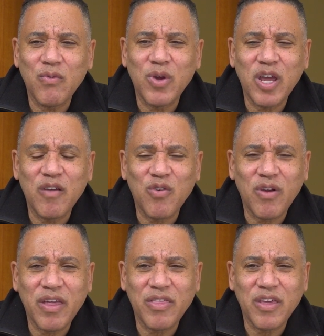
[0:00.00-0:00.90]
Whenever
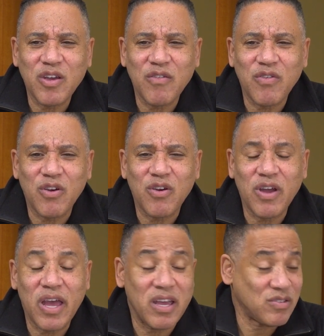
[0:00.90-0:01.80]
I think of
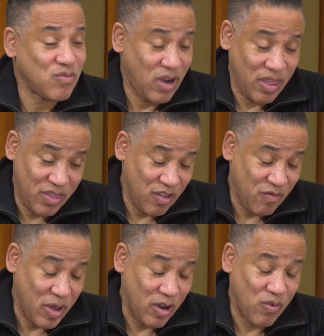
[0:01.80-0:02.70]
her, as when I think
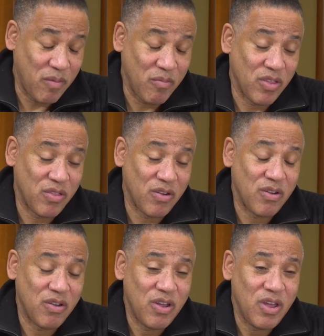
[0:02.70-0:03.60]
of my grandmother
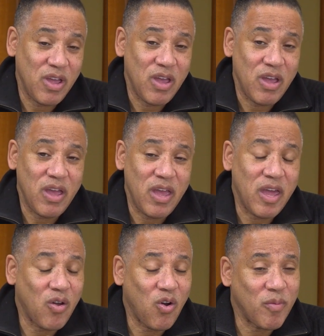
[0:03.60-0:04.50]

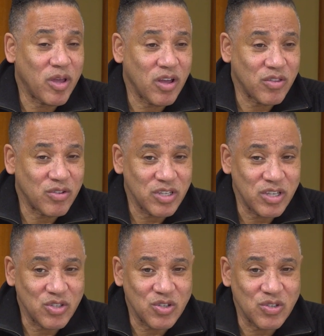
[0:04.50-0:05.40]
and all my other
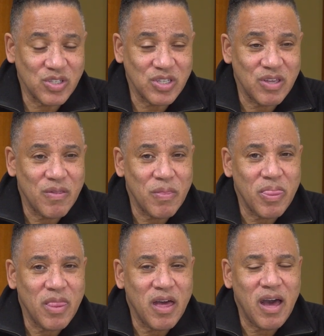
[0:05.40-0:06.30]
teachers,
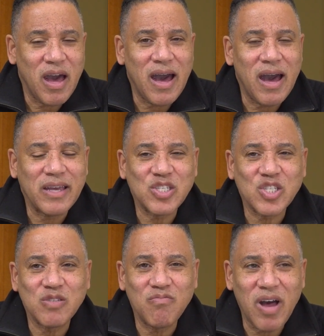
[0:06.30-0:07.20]
I
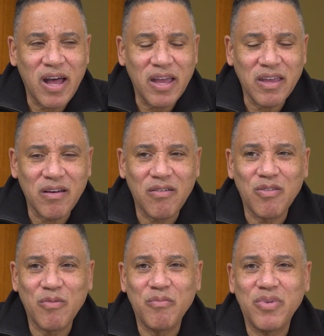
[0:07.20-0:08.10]

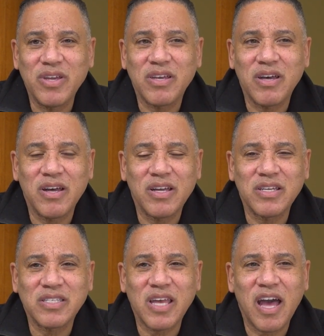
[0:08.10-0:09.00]
smile
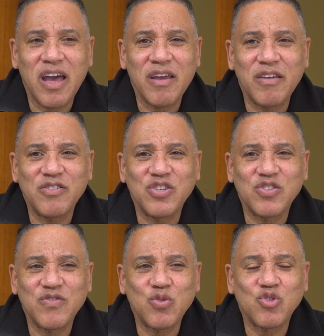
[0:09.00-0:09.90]
because I
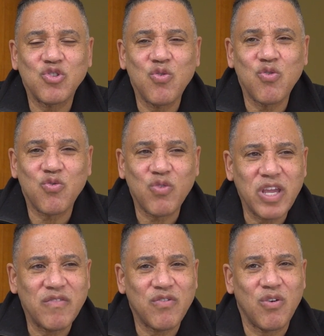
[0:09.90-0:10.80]
just feel so
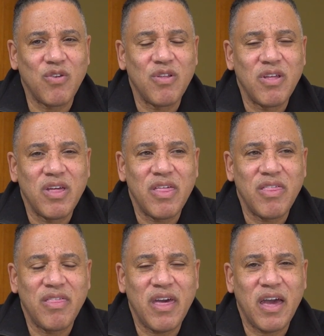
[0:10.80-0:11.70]
grateful
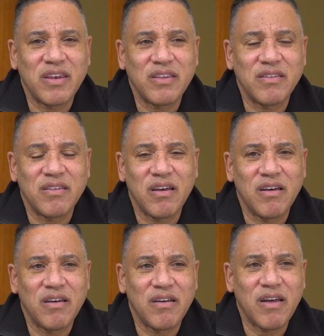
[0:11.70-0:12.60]
that
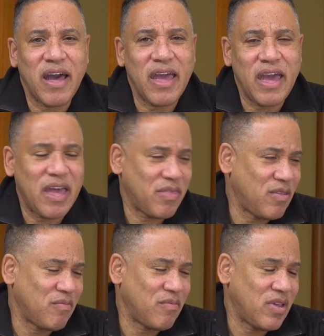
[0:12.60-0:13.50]
I had
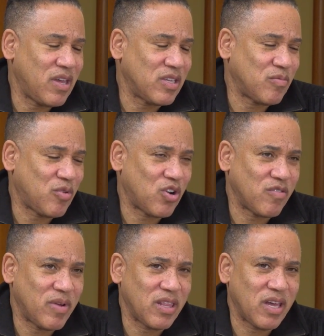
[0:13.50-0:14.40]
them as a part
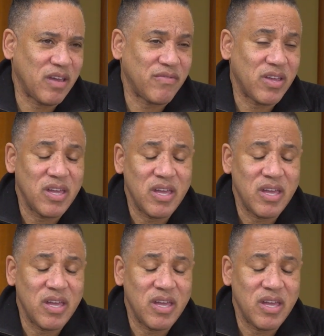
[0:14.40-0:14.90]
of my life.